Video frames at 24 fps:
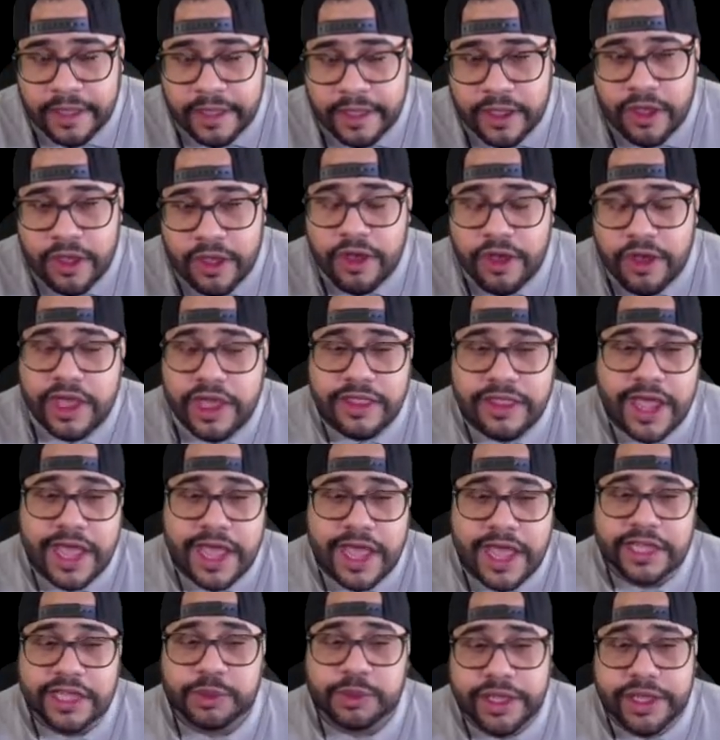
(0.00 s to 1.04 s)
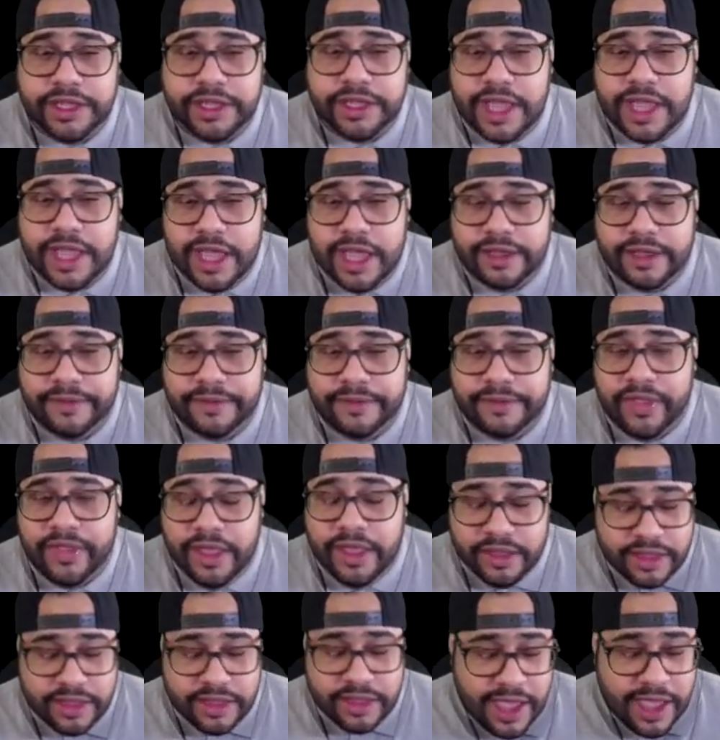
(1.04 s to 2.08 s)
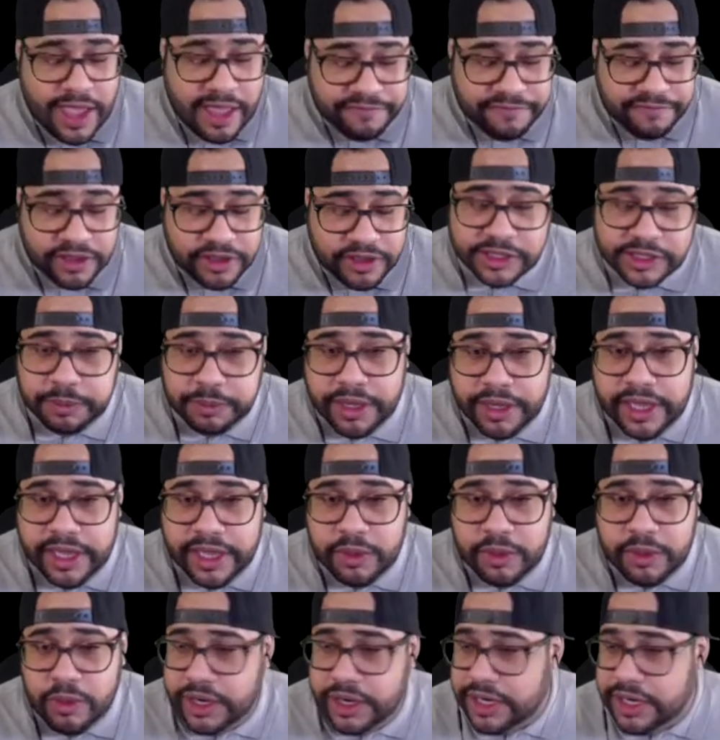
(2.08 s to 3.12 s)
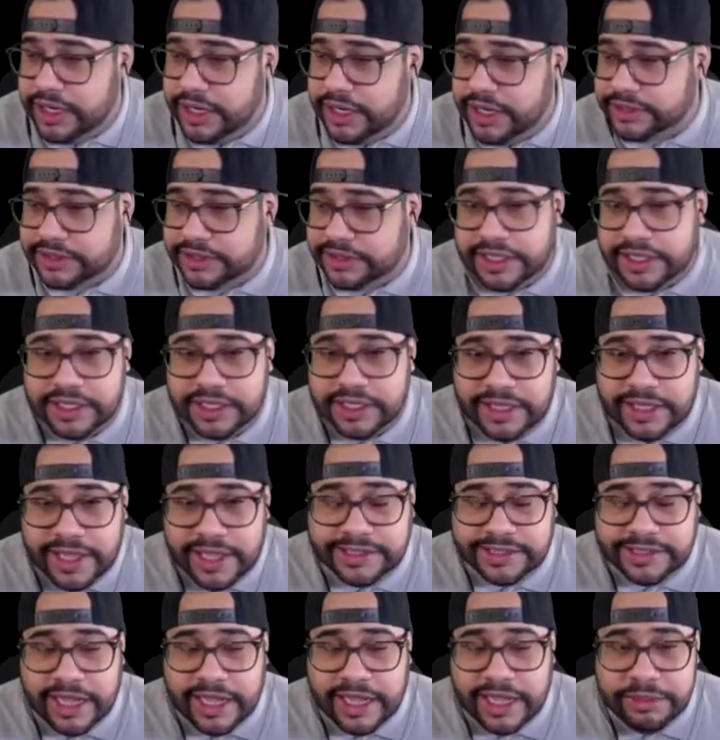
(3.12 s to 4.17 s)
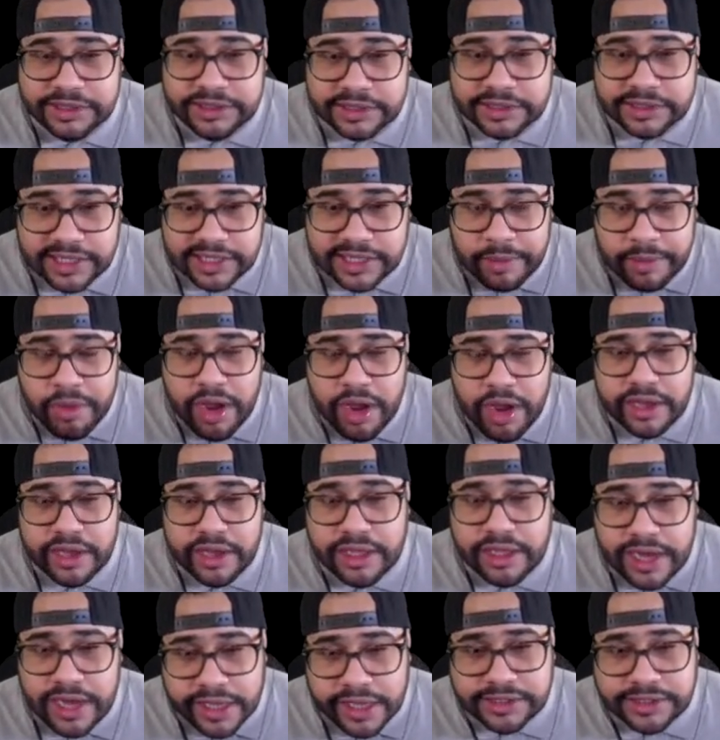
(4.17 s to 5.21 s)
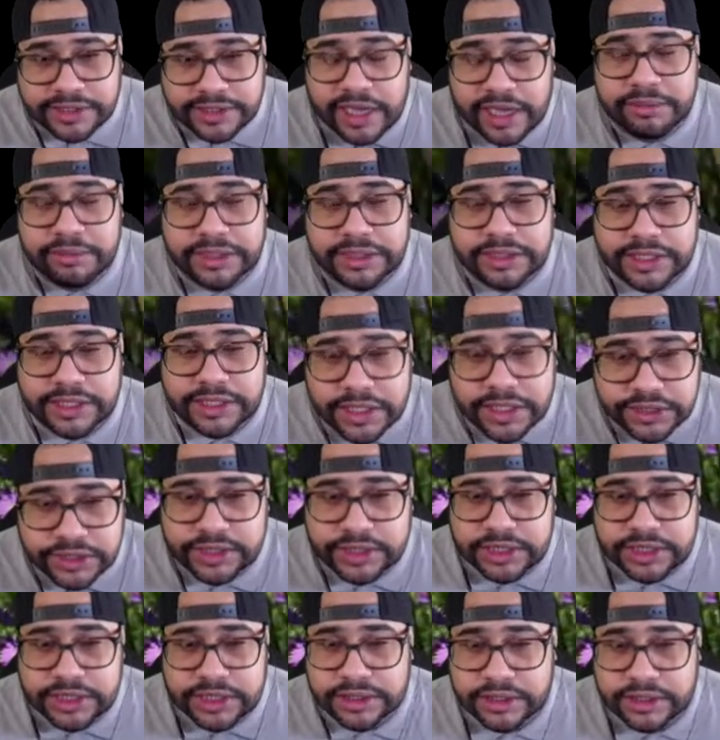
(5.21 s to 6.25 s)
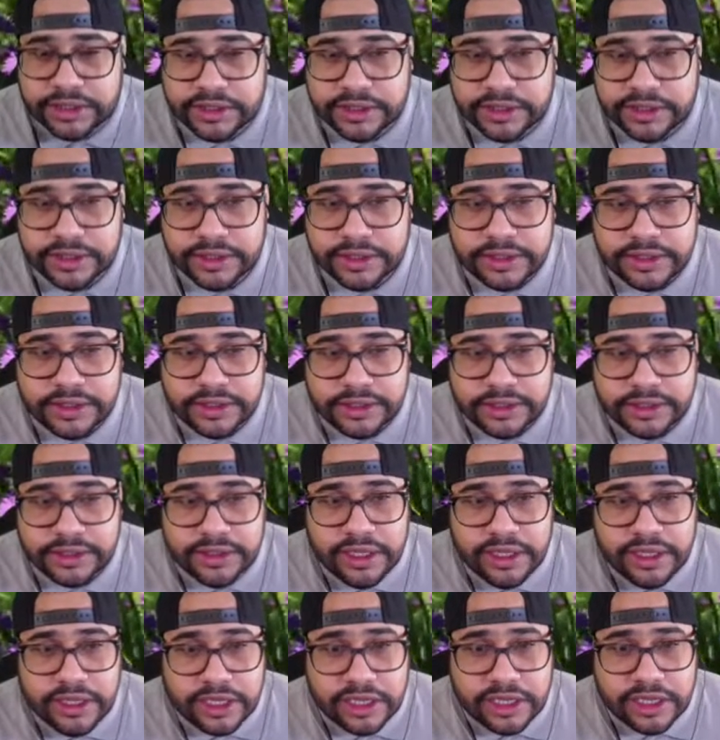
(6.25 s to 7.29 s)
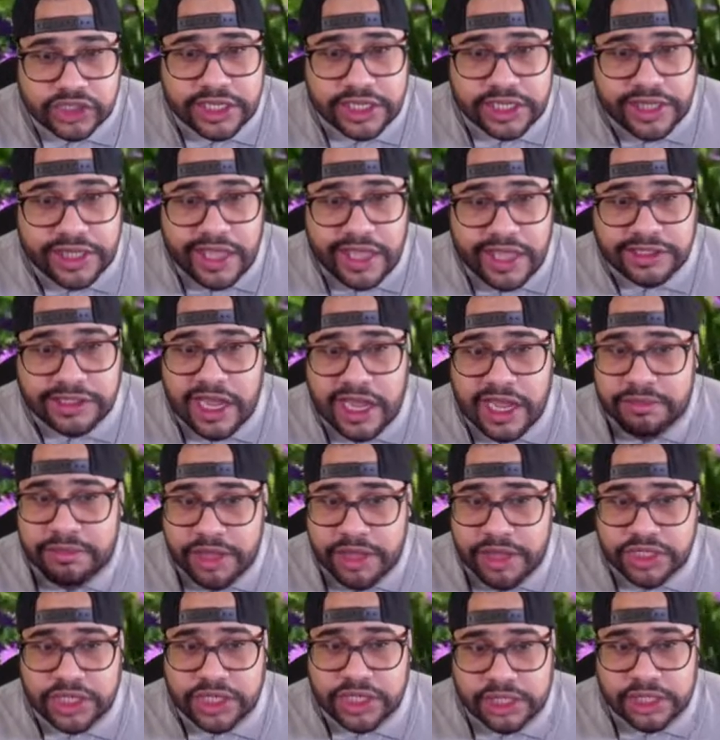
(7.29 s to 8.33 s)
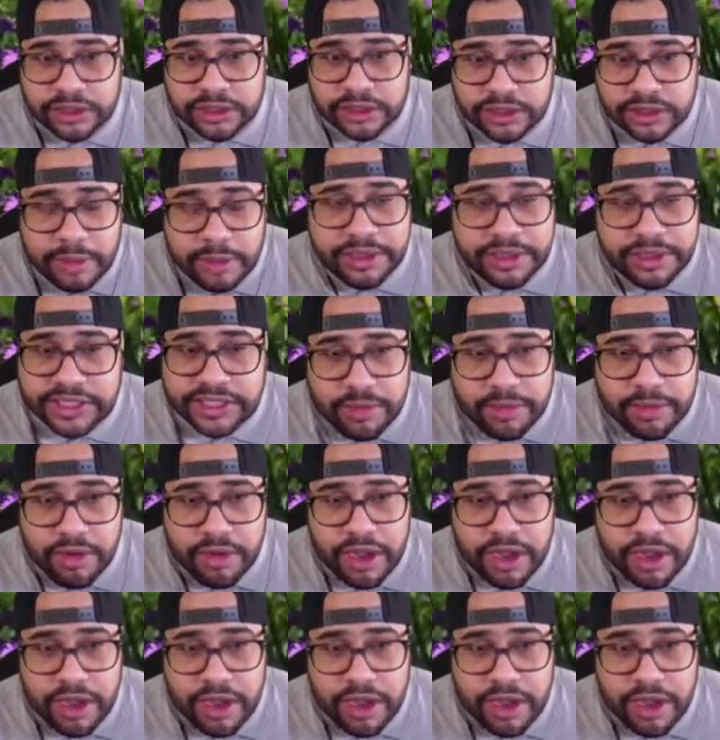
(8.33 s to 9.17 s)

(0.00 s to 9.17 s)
Okay, they gotta explain that. They have to explain what it is. In the daytime, he's a samurai. In the nighttime, he's a ninja. Cause see, daytime ninja. You might I mean samurai.